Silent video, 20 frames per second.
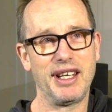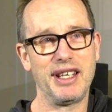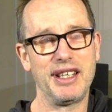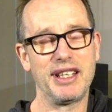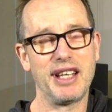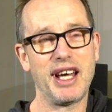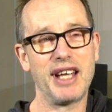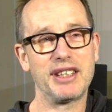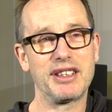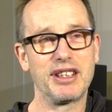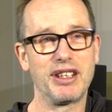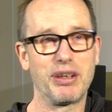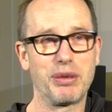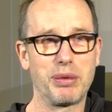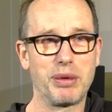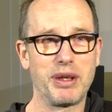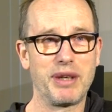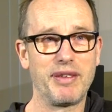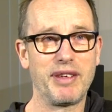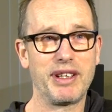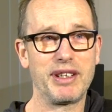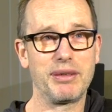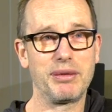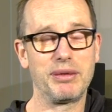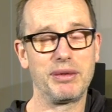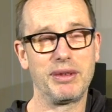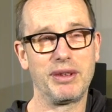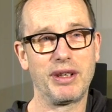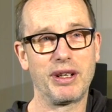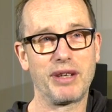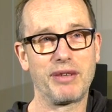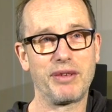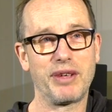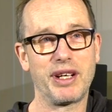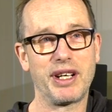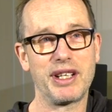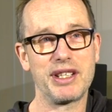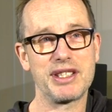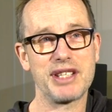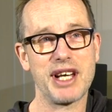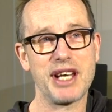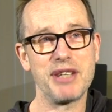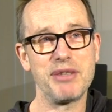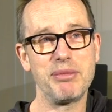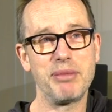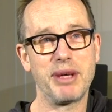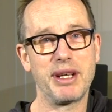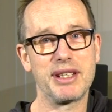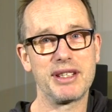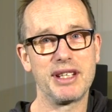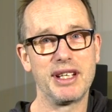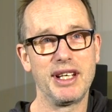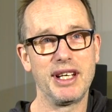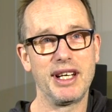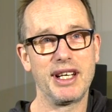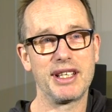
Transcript: he liked a lot of what I'd done, but